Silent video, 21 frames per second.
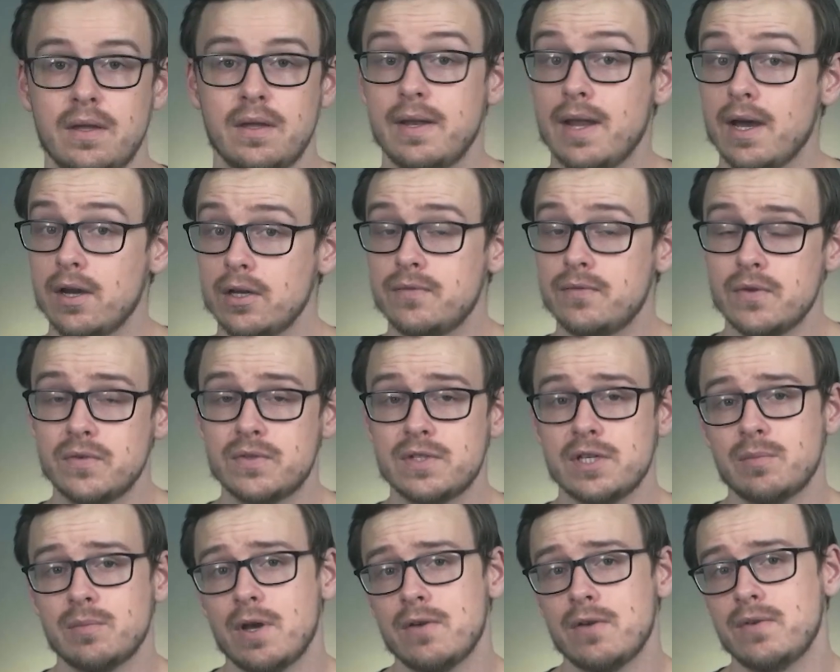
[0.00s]
Now, if you've
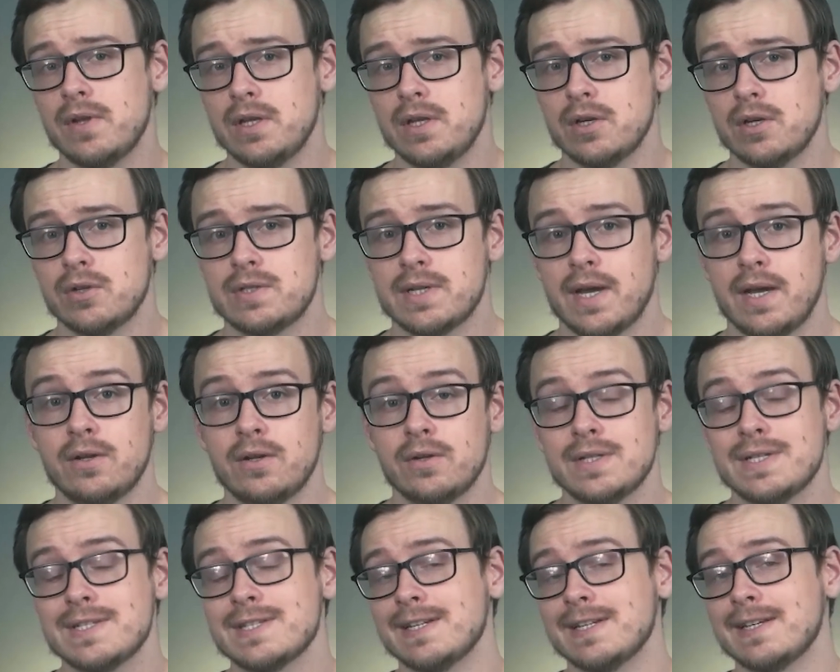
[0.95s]
seen my video titled,
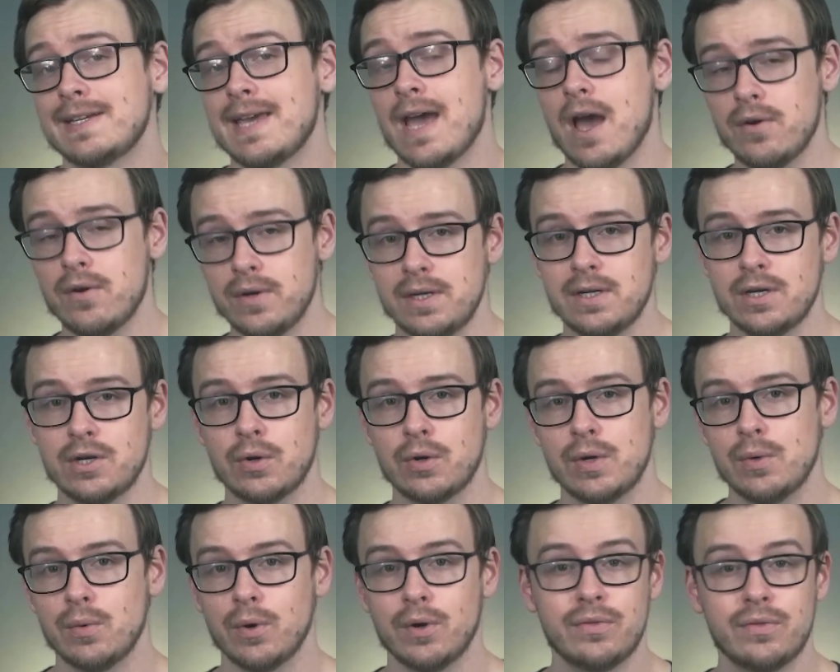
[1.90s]
"Is an accounting degree
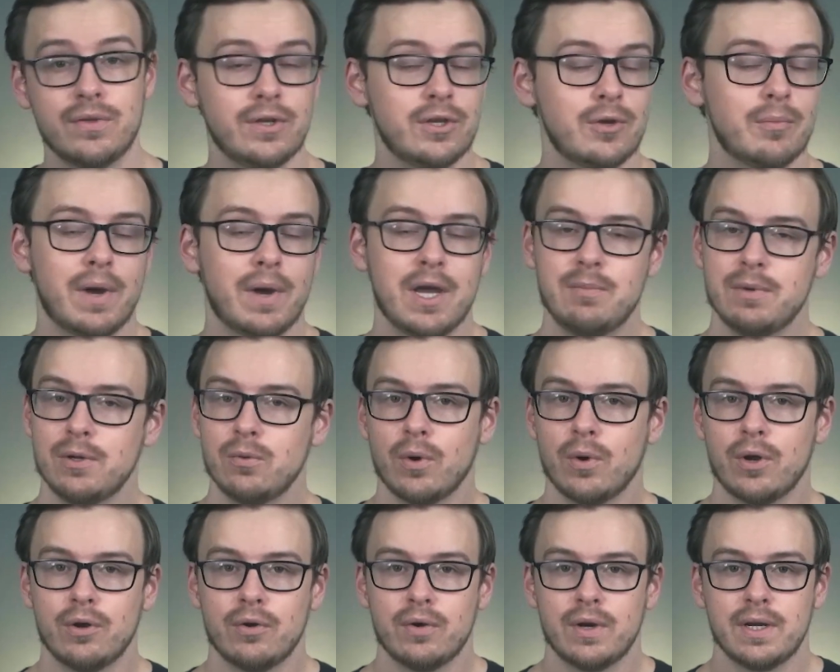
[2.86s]
worth it?" you might be
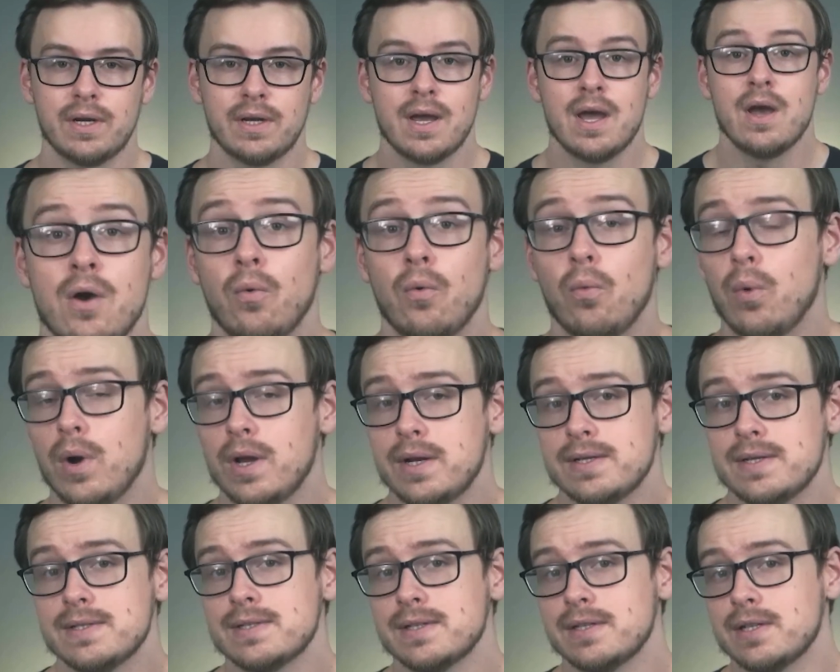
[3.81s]
wondering, what
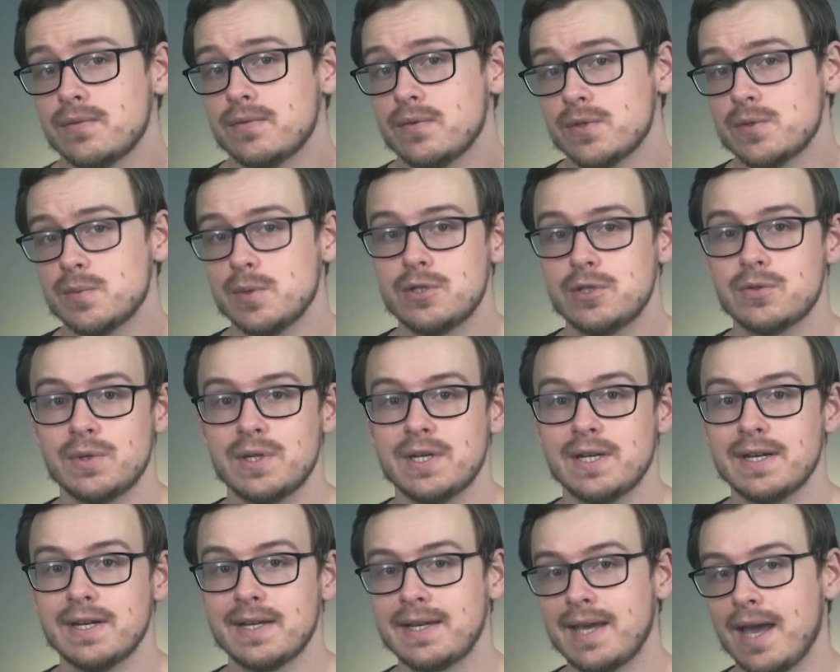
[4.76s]
is the difference between
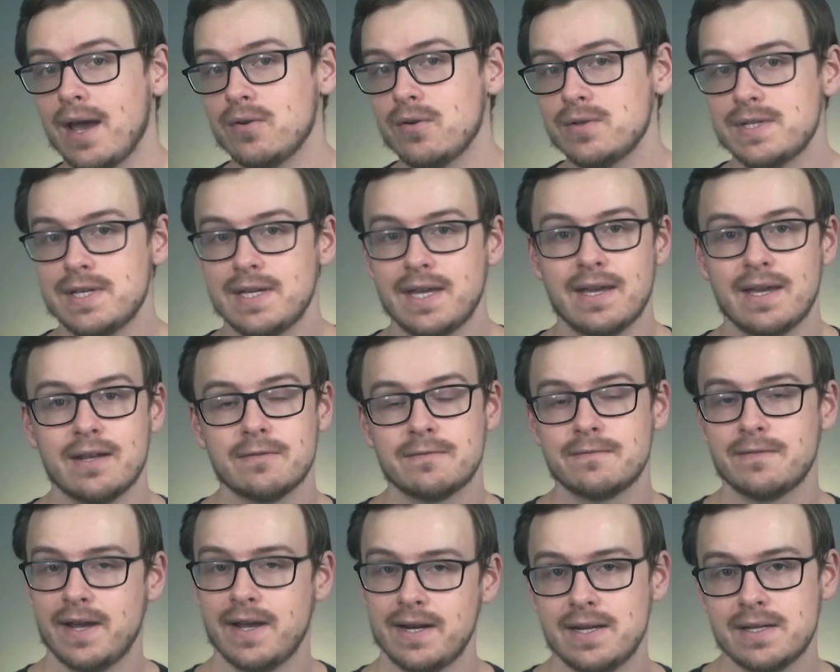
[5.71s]
an accounting and a
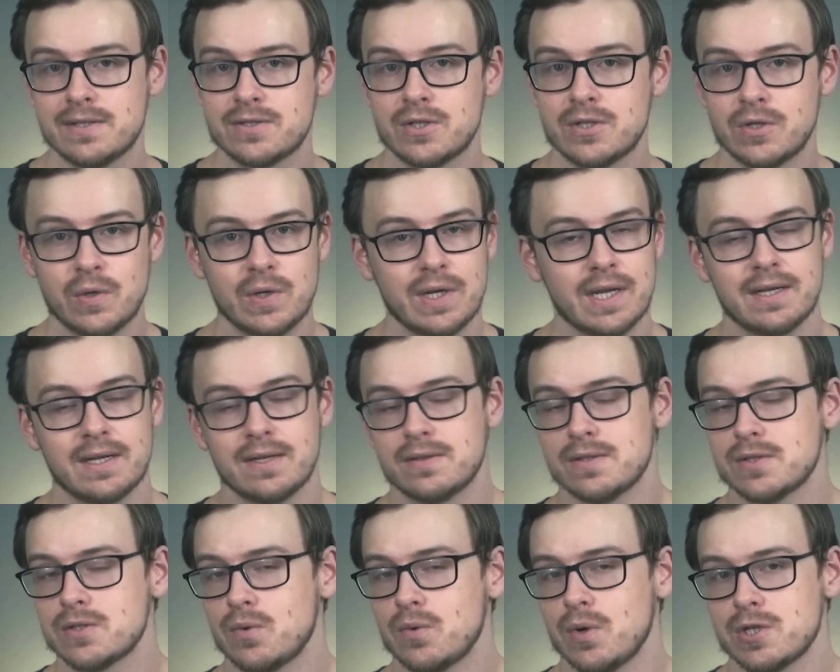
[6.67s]
finance degree? I get
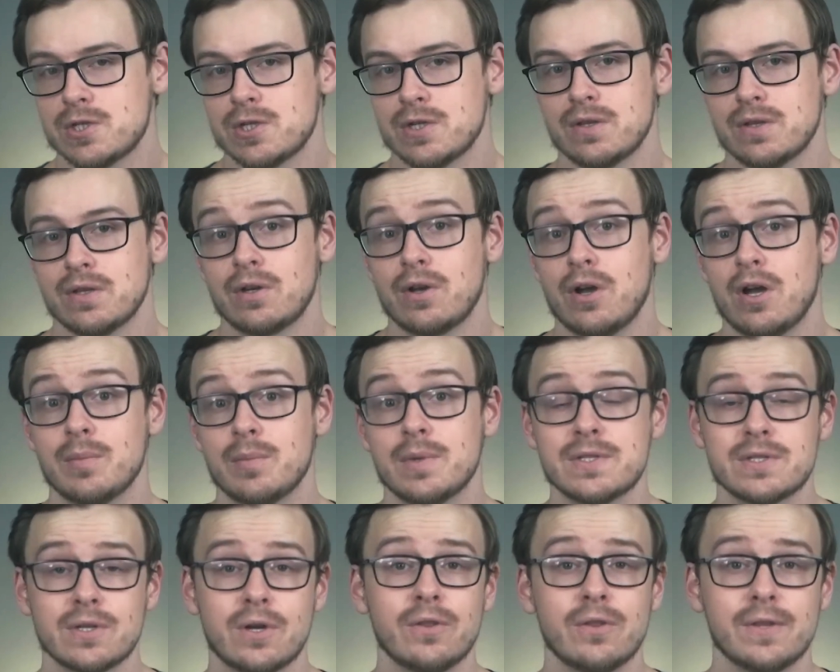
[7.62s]
this question in the
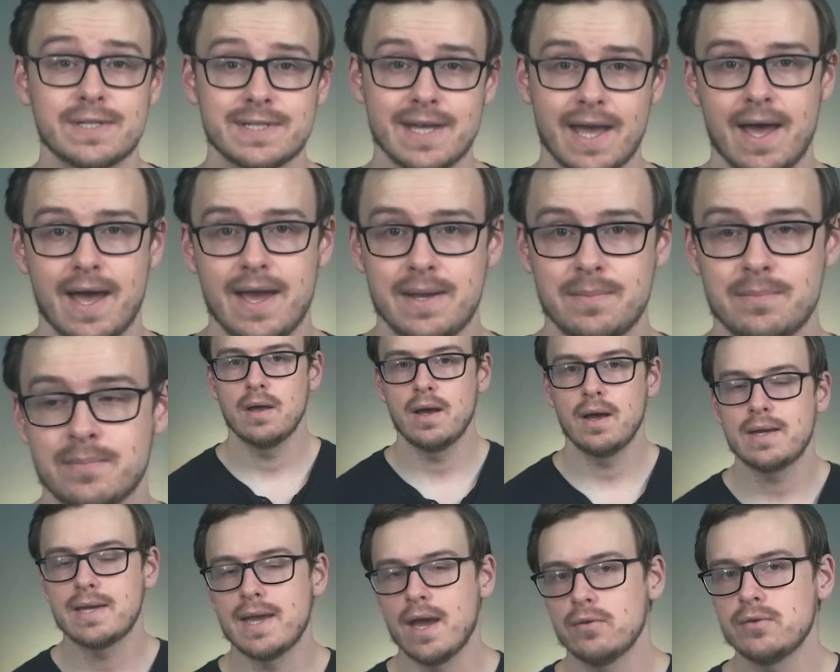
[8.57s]
comments all the time.
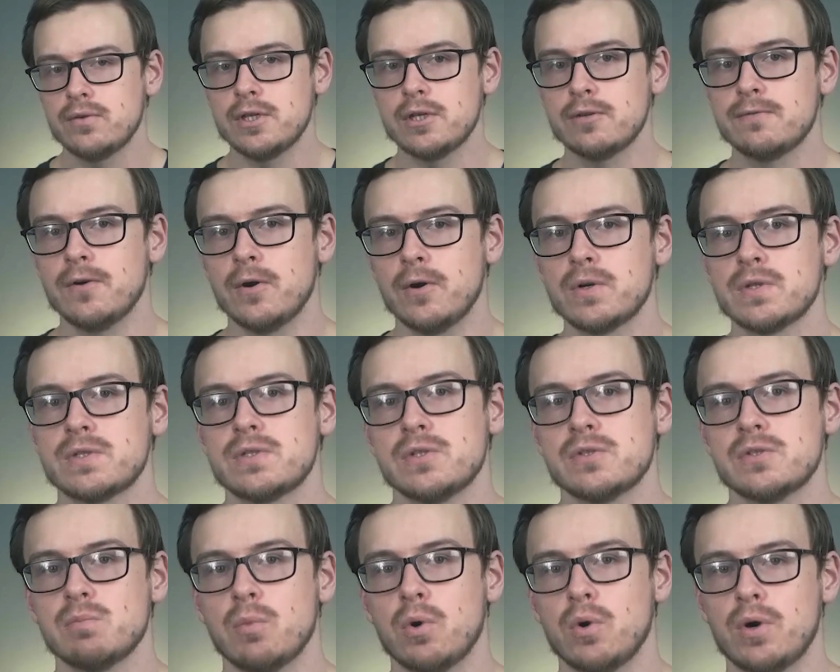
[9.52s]
Accounting focuses
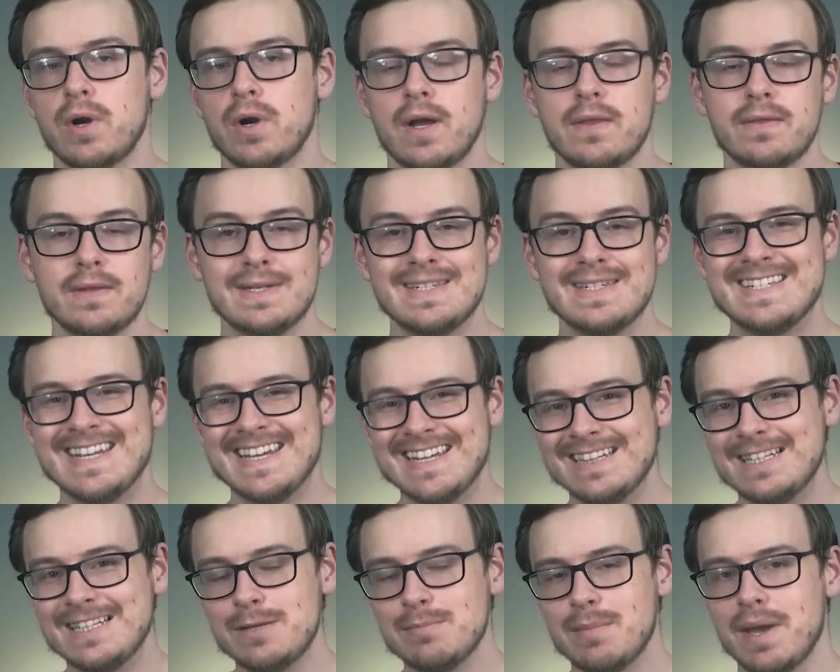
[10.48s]
more on the
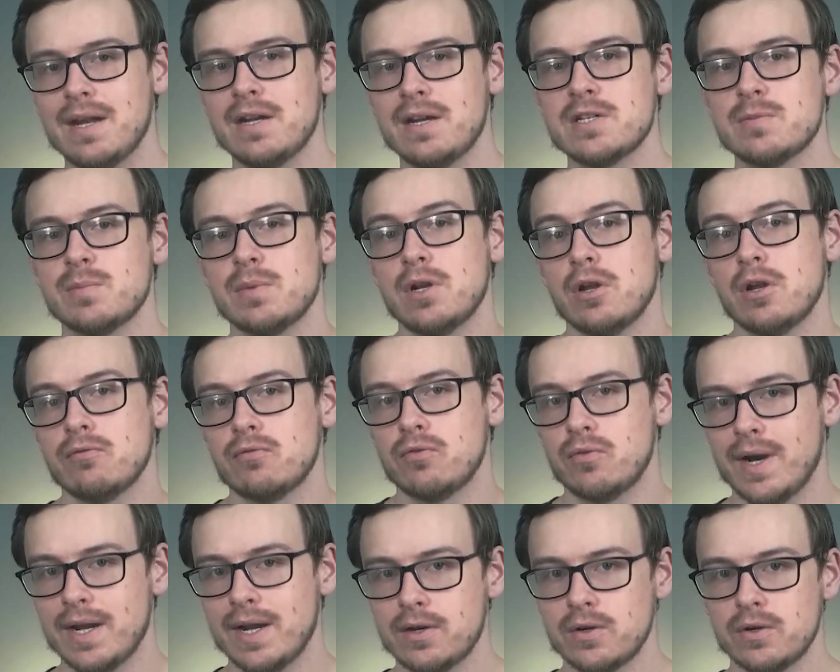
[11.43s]
daily management of
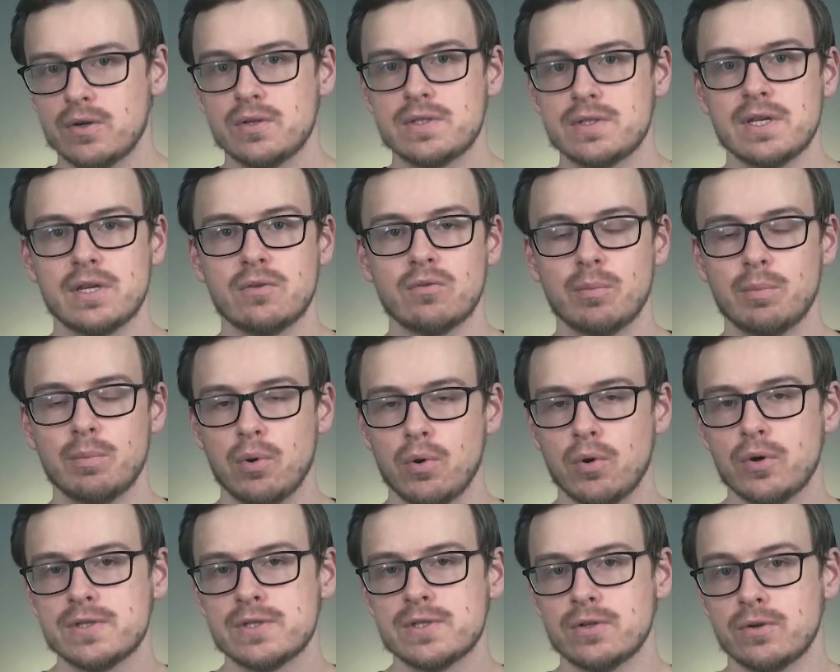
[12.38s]
records and
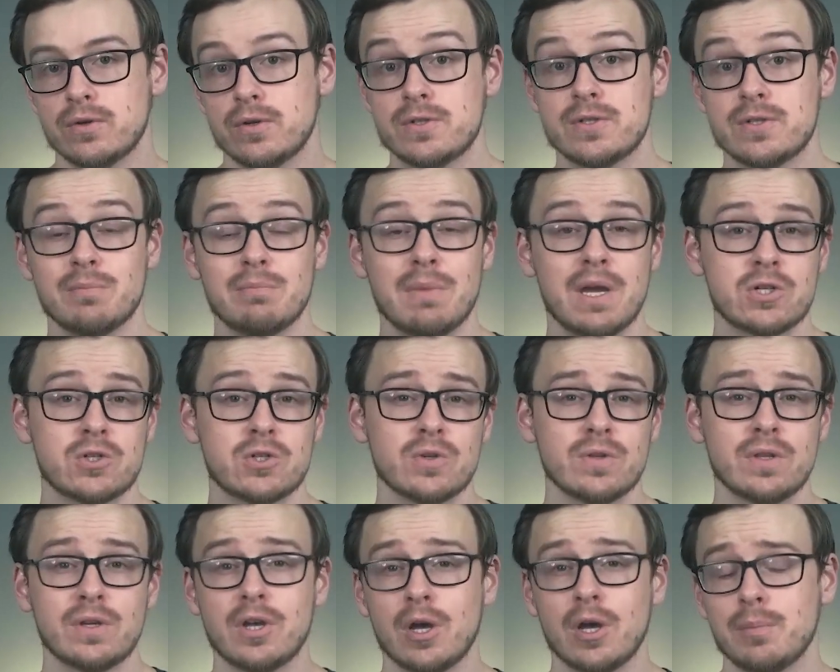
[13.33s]
reports in order to measure the
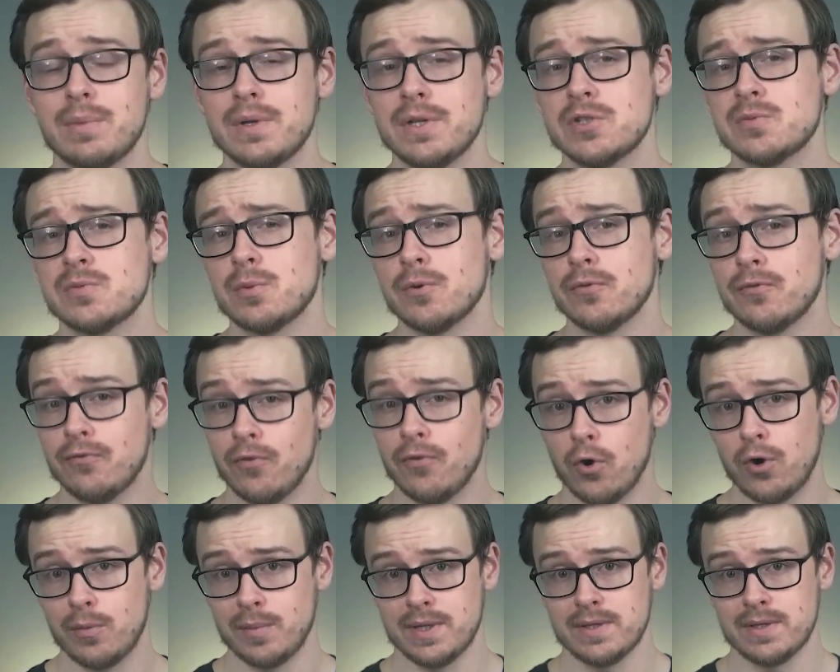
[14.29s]
company's
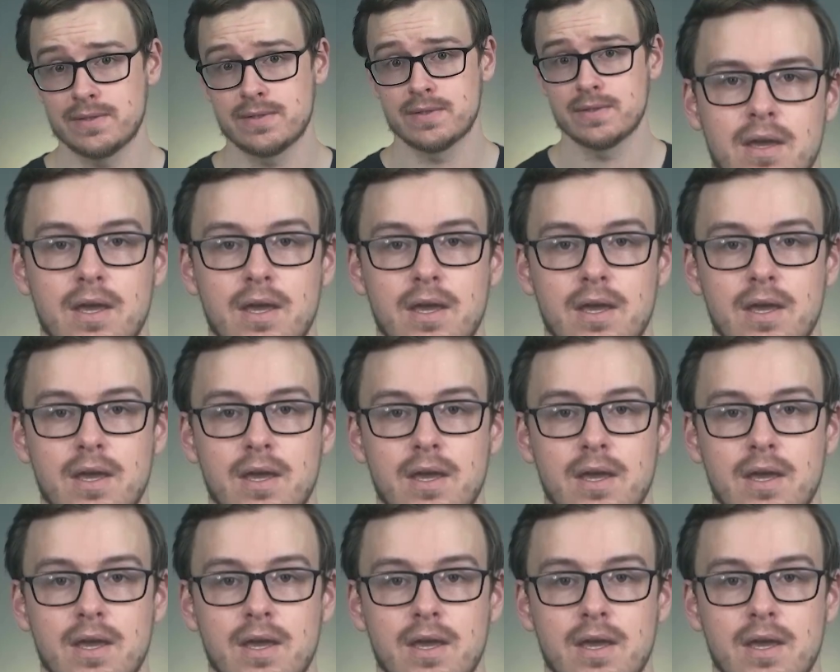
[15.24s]
performance.